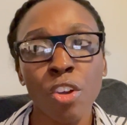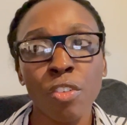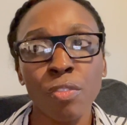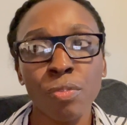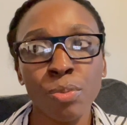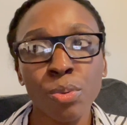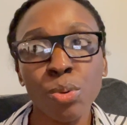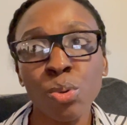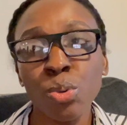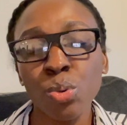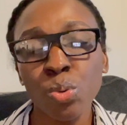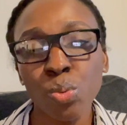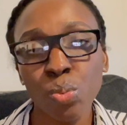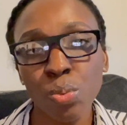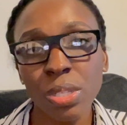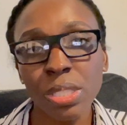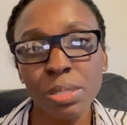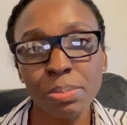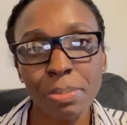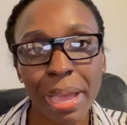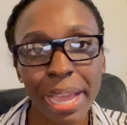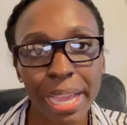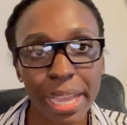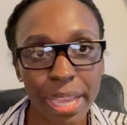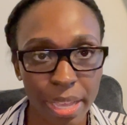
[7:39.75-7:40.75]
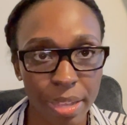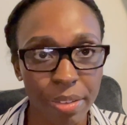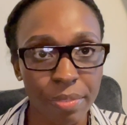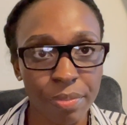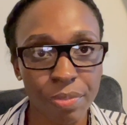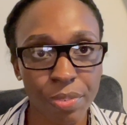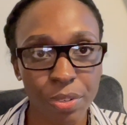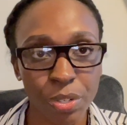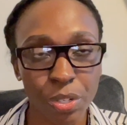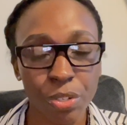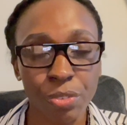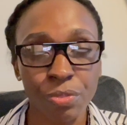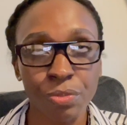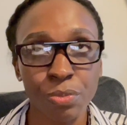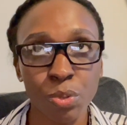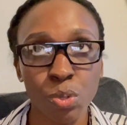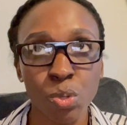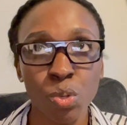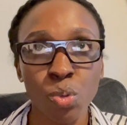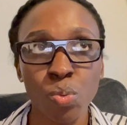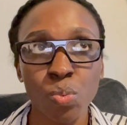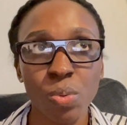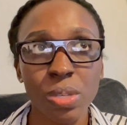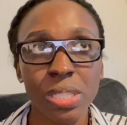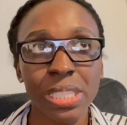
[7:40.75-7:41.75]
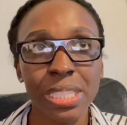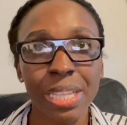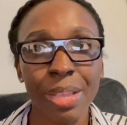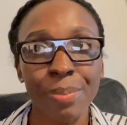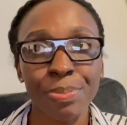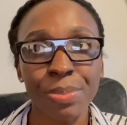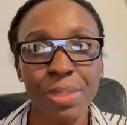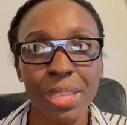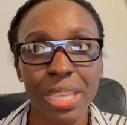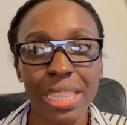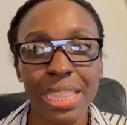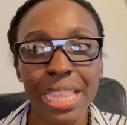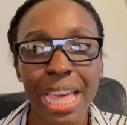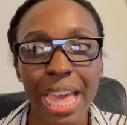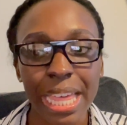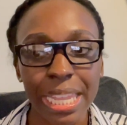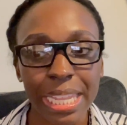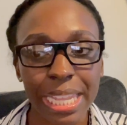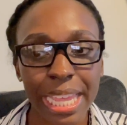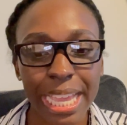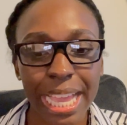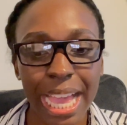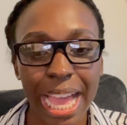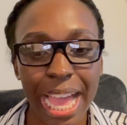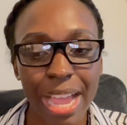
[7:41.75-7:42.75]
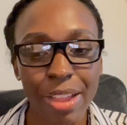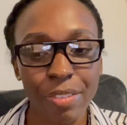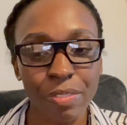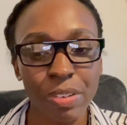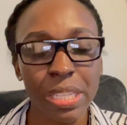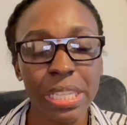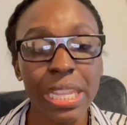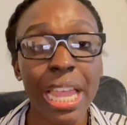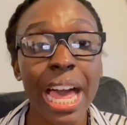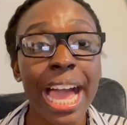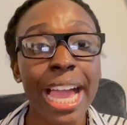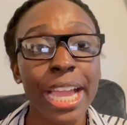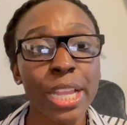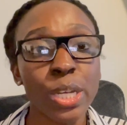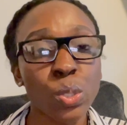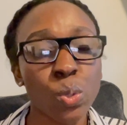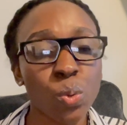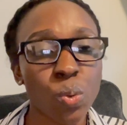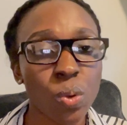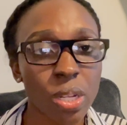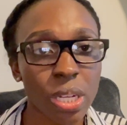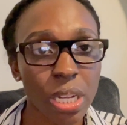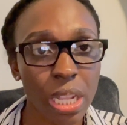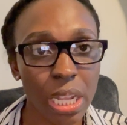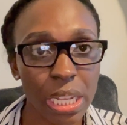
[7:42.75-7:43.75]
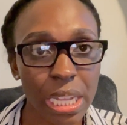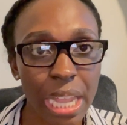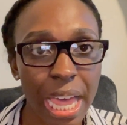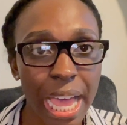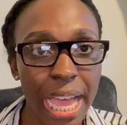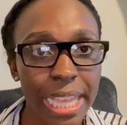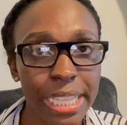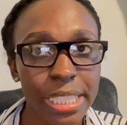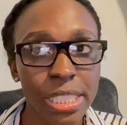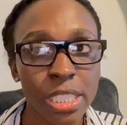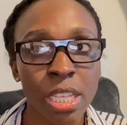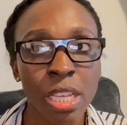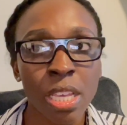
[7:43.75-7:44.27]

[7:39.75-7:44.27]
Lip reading: Food was my comfort. Food was something that like I relied on a lot